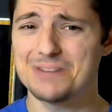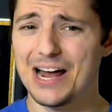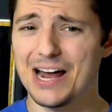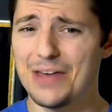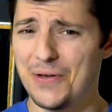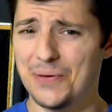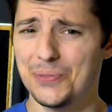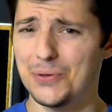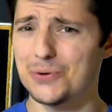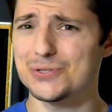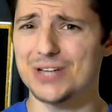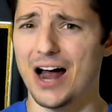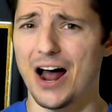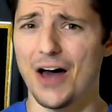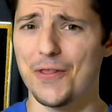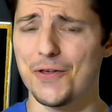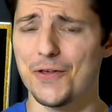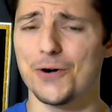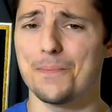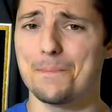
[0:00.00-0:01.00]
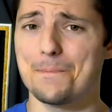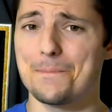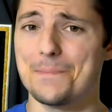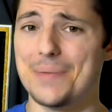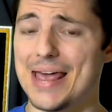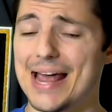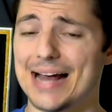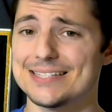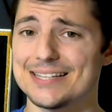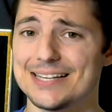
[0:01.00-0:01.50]
But I think there's other
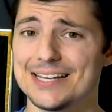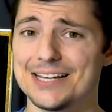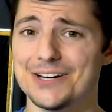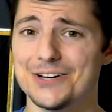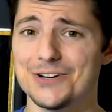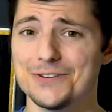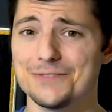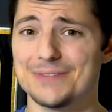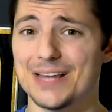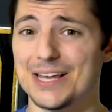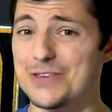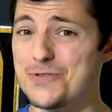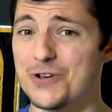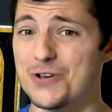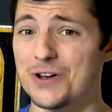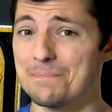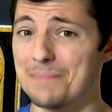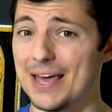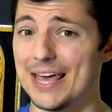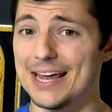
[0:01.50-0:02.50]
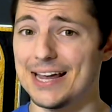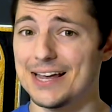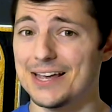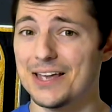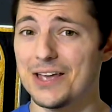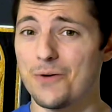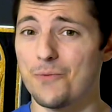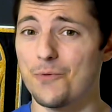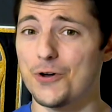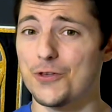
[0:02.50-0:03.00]
picks here that you can
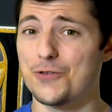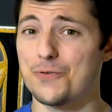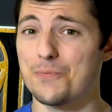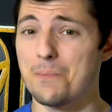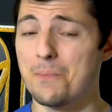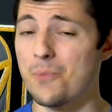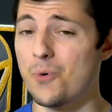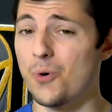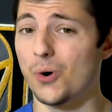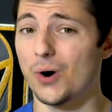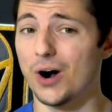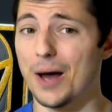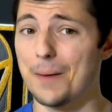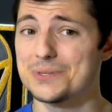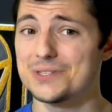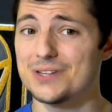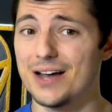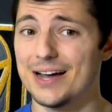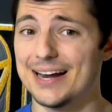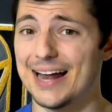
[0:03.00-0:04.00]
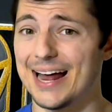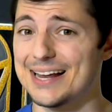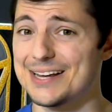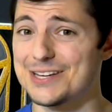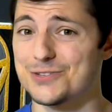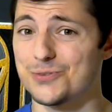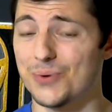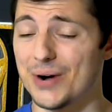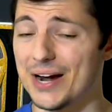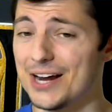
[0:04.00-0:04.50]
make with more upside at
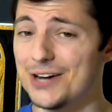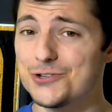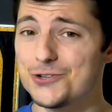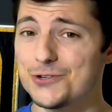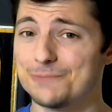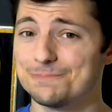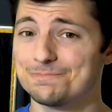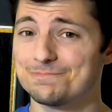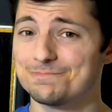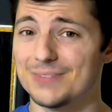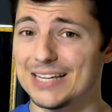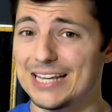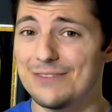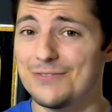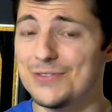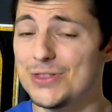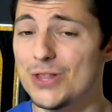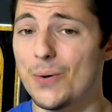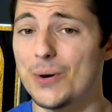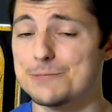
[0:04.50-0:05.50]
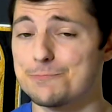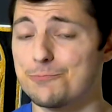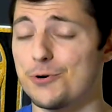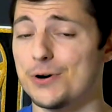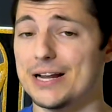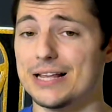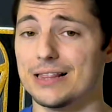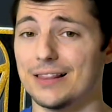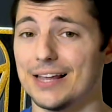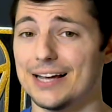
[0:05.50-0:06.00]
his range. Even though it's
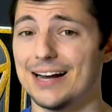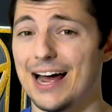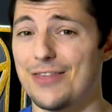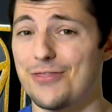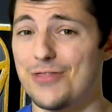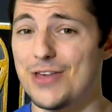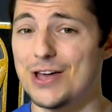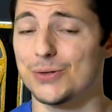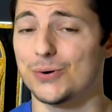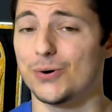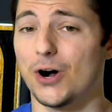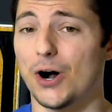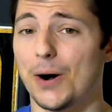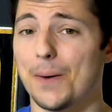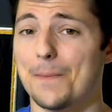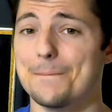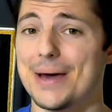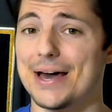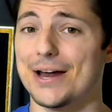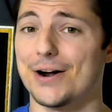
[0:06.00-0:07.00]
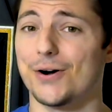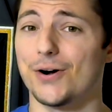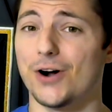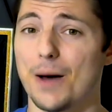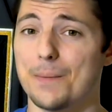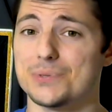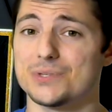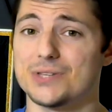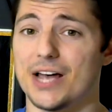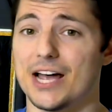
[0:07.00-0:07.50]
pretty late, I think there are
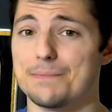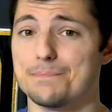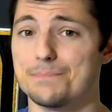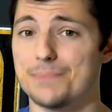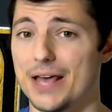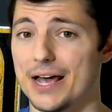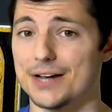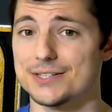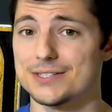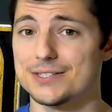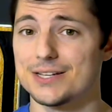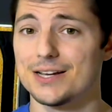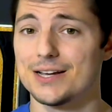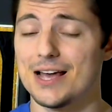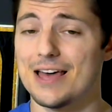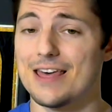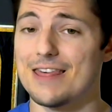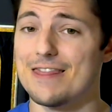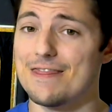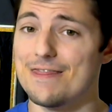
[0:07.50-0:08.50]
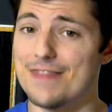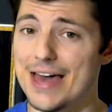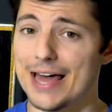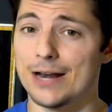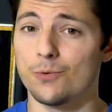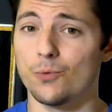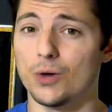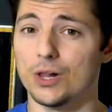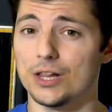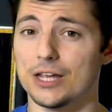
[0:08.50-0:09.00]
better upside picks
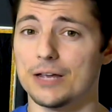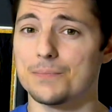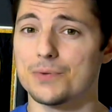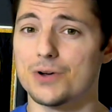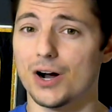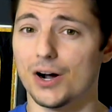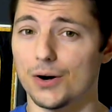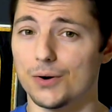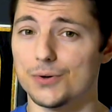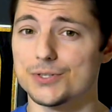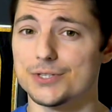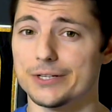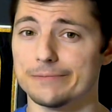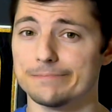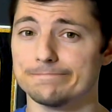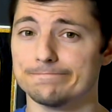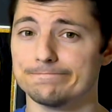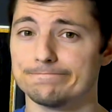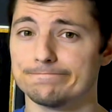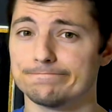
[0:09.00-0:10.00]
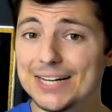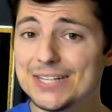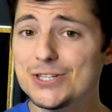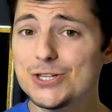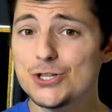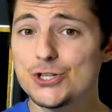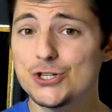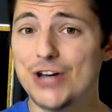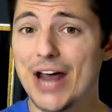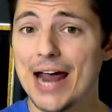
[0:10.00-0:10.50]
than William Karlsson.
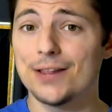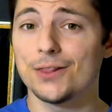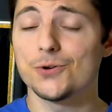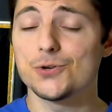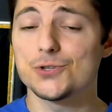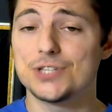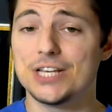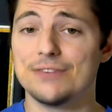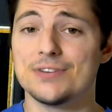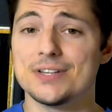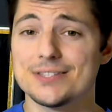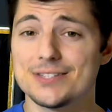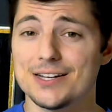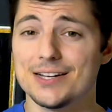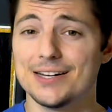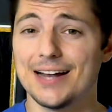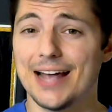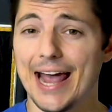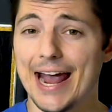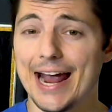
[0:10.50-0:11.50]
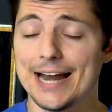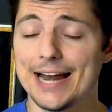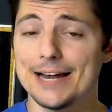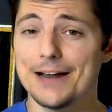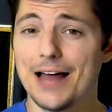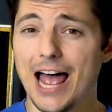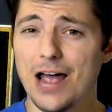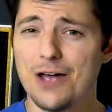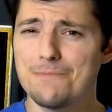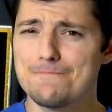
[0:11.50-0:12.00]
Next is Chandler Stephenson,
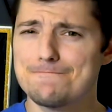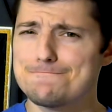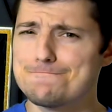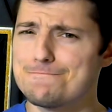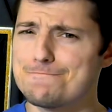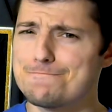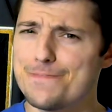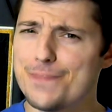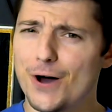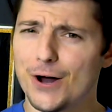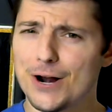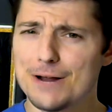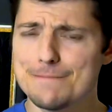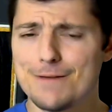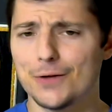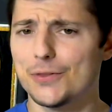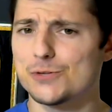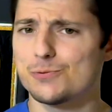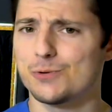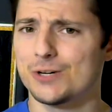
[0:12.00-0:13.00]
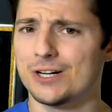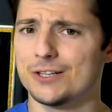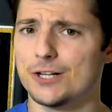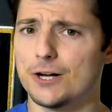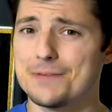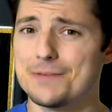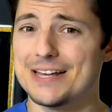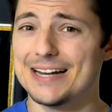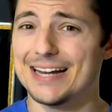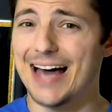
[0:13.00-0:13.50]
and I thought about this one a
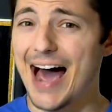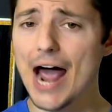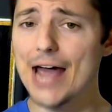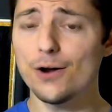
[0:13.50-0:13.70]
little bit.